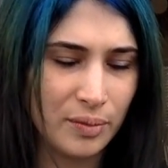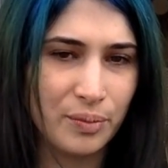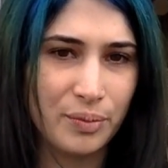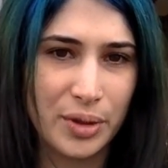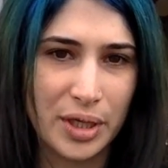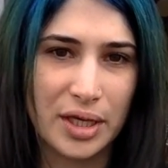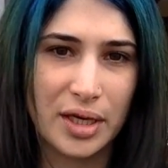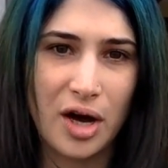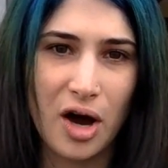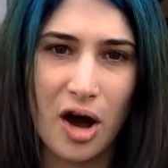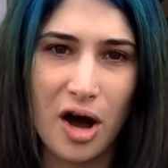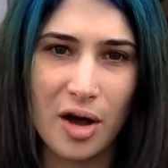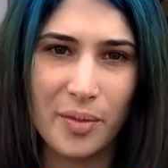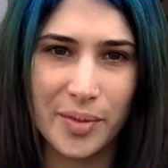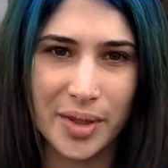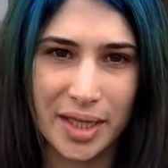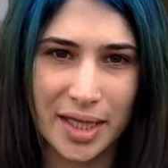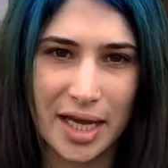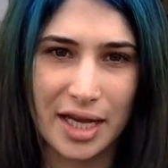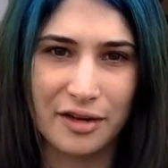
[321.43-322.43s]
be
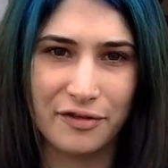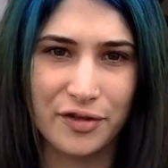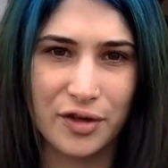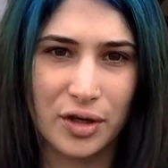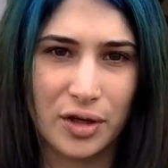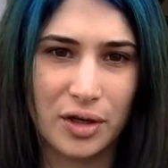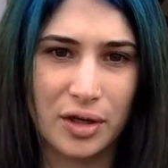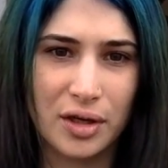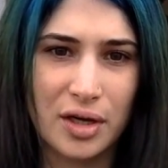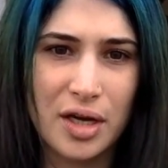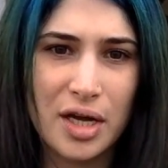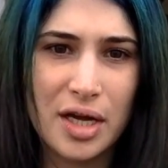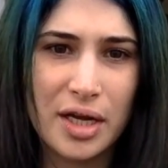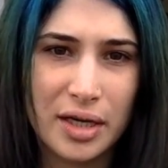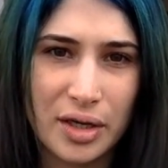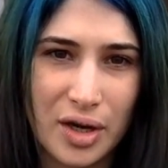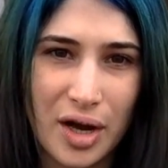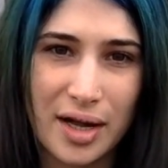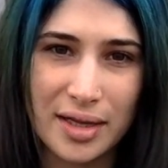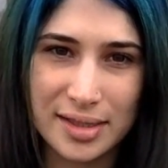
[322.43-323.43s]
common that if you're
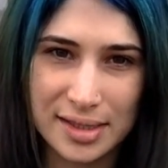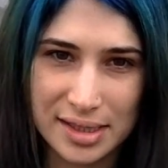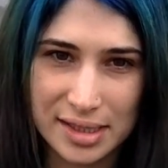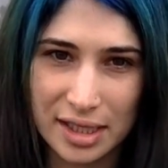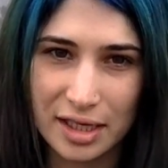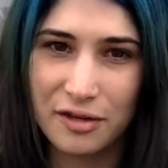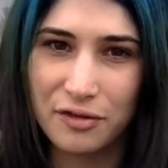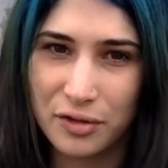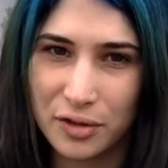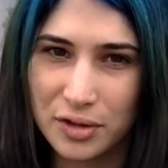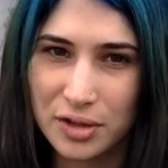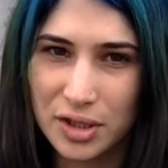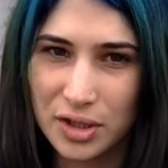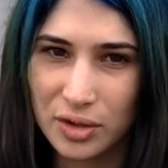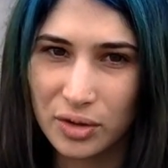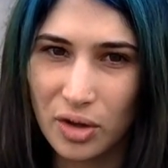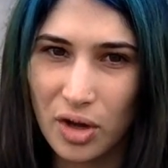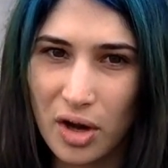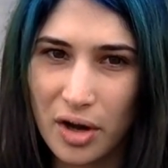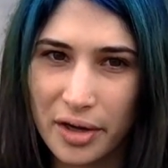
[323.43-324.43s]
not sick for too
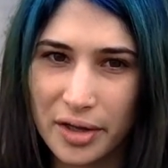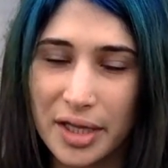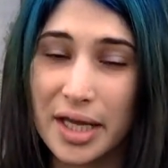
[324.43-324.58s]
long,